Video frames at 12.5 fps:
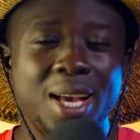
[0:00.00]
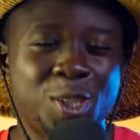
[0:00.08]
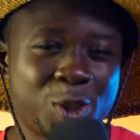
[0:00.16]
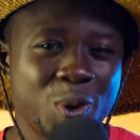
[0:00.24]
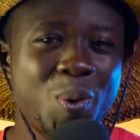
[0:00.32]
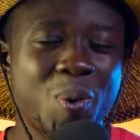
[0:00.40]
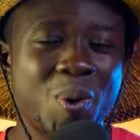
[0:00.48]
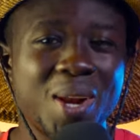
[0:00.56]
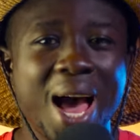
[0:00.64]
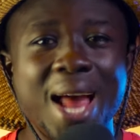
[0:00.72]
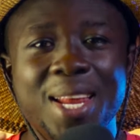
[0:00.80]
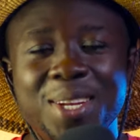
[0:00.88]
A
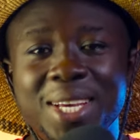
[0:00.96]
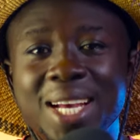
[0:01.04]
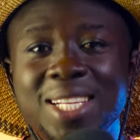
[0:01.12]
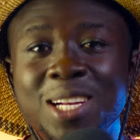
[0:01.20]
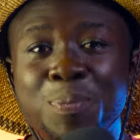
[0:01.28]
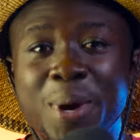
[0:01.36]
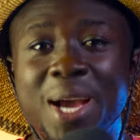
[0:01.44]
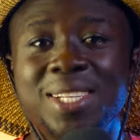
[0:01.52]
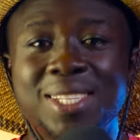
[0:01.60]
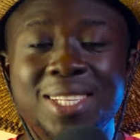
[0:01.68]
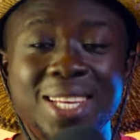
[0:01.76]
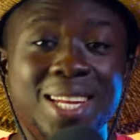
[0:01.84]
so-called uneducated
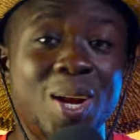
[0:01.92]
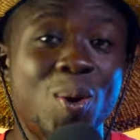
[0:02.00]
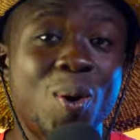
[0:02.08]
person in the